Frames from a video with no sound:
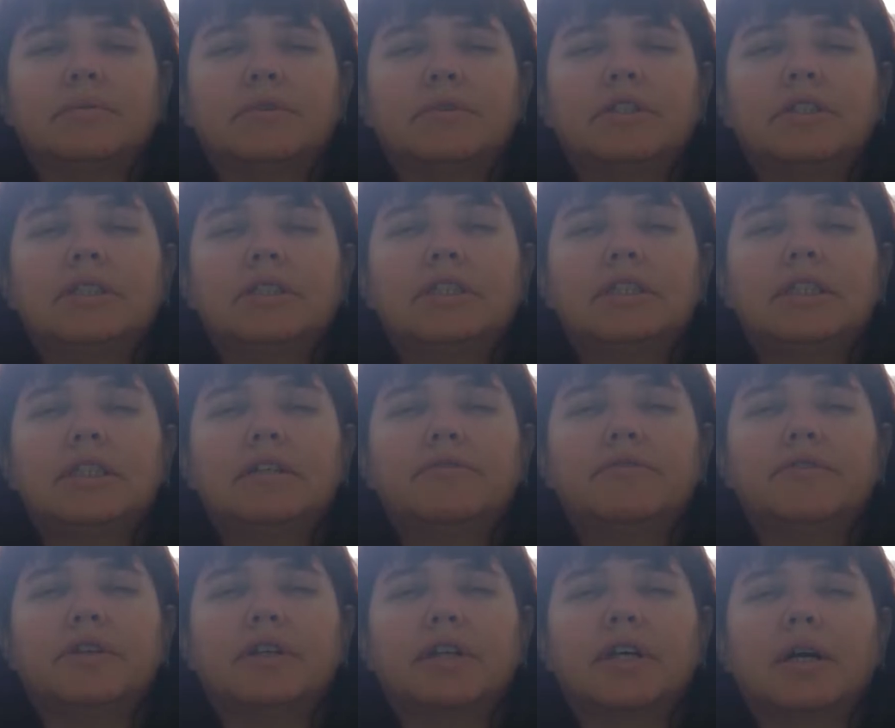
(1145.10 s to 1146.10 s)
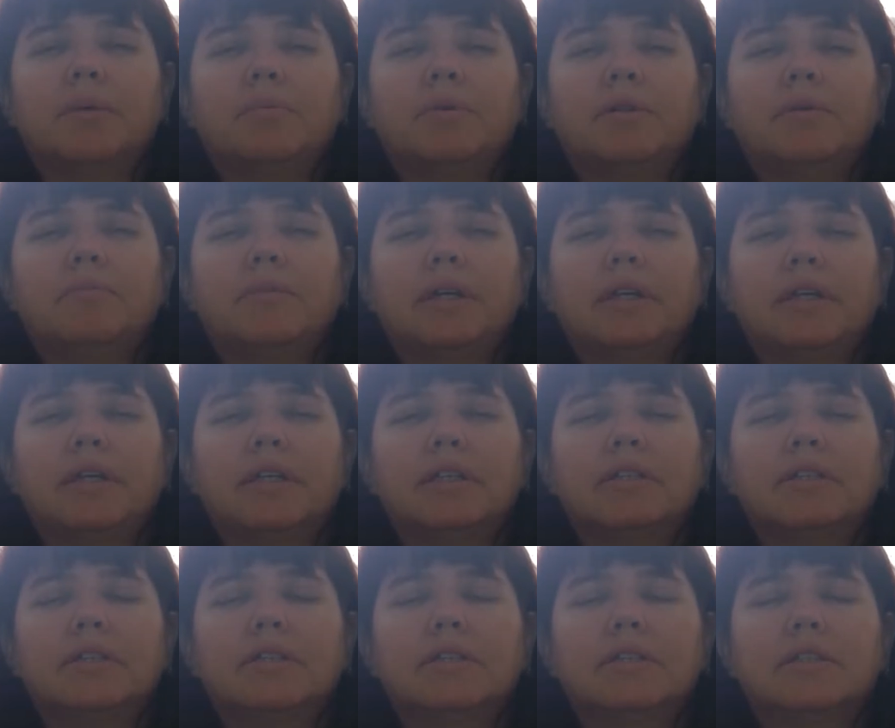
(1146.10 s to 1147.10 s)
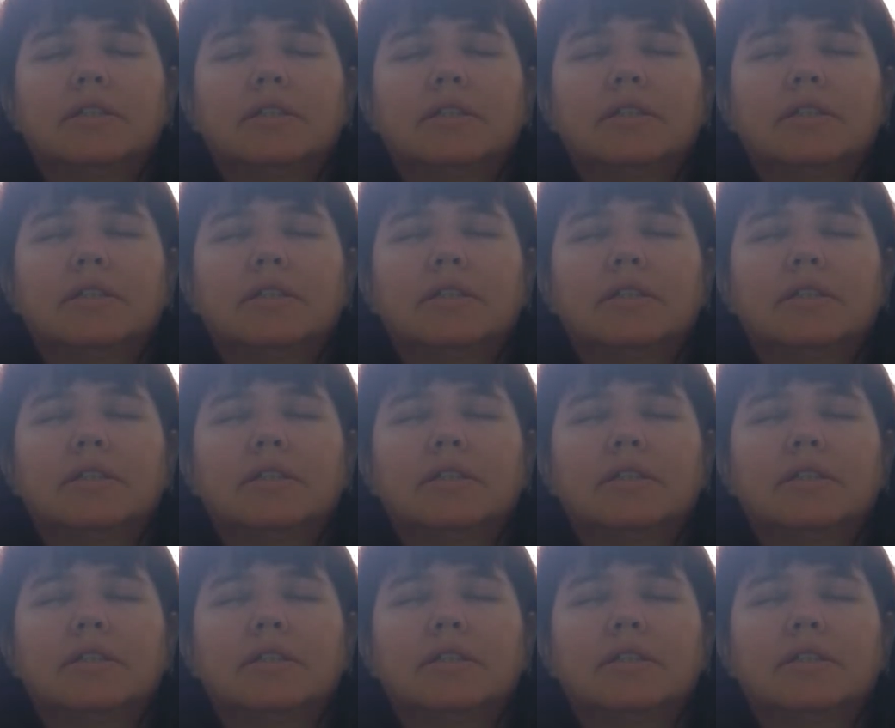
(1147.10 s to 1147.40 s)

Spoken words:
we'll just sit for a couple of minutes.